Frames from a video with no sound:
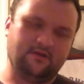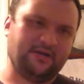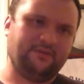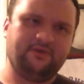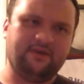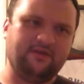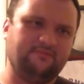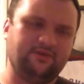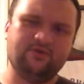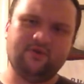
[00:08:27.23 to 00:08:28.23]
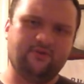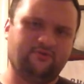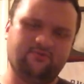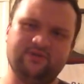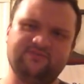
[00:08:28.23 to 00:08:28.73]
I mean, you go
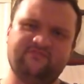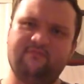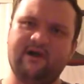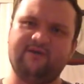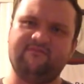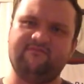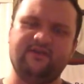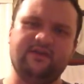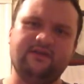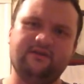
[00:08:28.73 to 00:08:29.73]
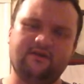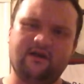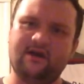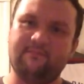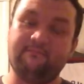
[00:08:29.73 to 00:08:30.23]
through his filmography,
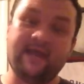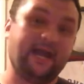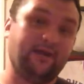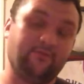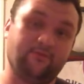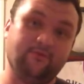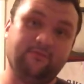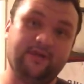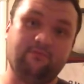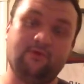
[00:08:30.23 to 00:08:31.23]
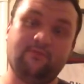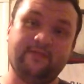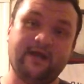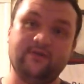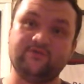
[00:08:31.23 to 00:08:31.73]
Panic Room, he wrote
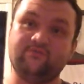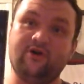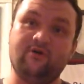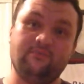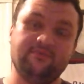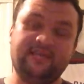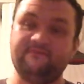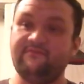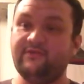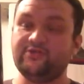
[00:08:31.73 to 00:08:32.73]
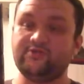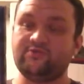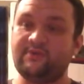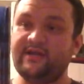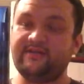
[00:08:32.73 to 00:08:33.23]
that as well, with David Fincher
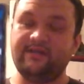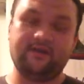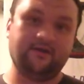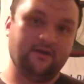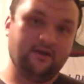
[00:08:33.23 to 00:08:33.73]
directing.